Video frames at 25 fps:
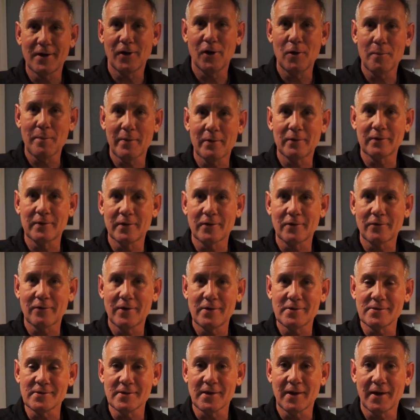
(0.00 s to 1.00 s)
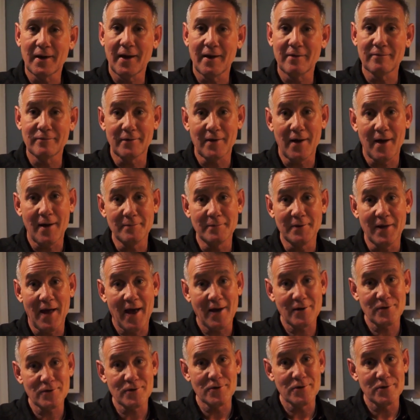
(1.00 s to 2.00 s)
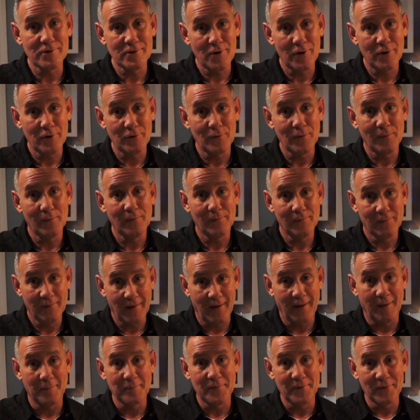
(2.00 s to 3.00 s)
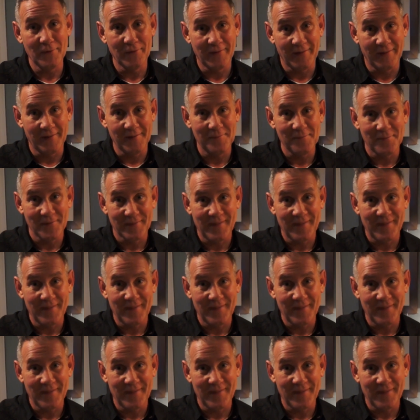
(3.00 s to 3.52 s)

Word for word: I hope I don't get crazy and I have time to actually show you how I'm doing it.